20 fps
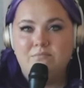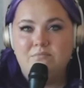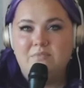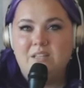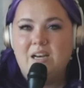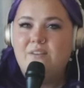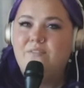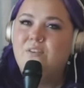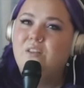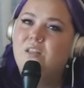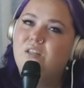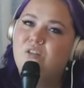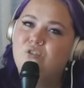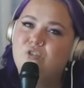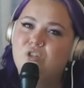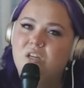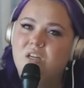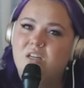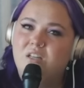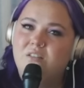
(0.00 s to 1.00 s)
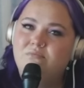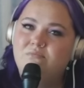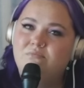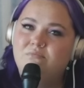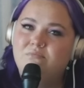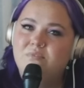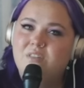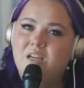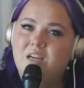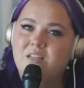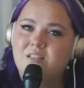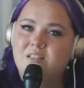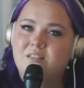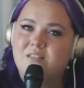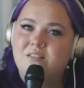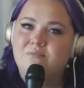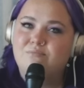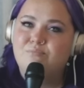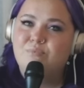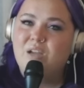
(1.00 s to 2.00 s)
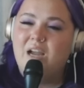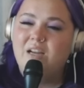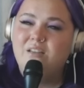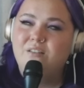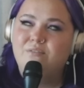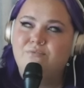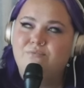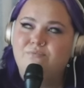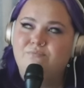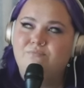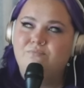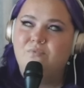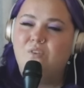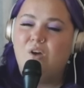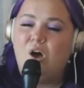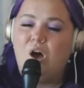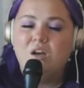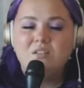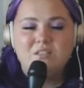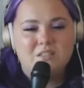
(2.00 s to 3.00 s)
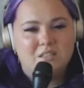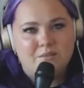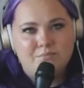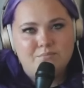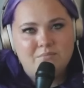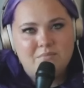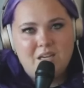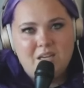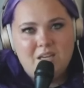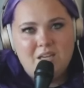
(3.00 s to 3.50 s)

then I feel like you should, because it's kind of awesome.